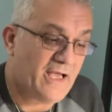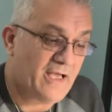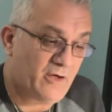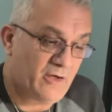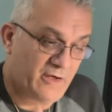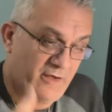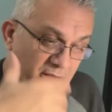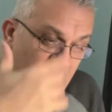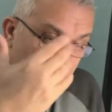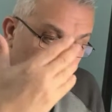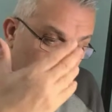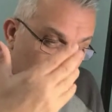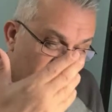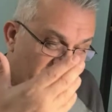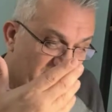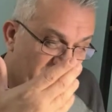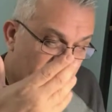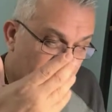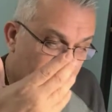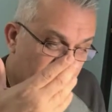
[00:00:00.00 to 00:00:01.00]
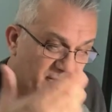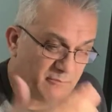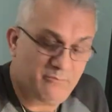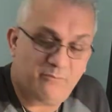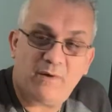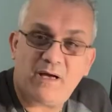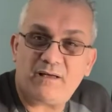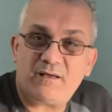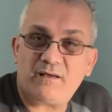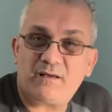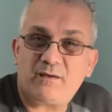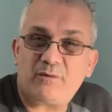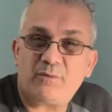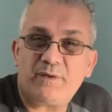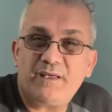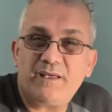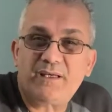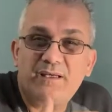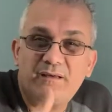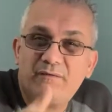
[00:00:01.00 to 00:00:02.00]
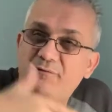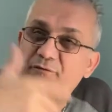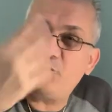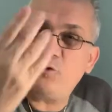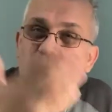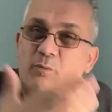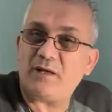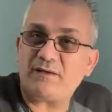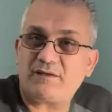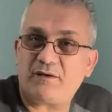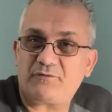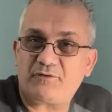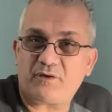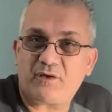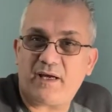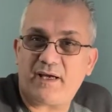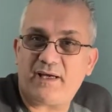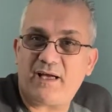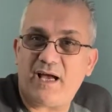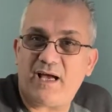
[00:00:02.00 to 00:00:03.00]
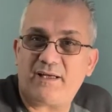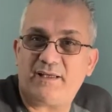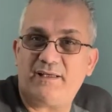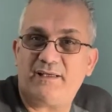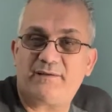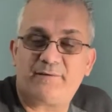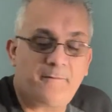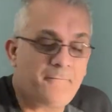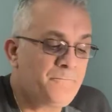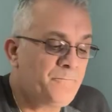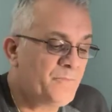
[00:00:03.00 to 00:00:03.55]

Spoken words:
My Model 3, a few months after I got it,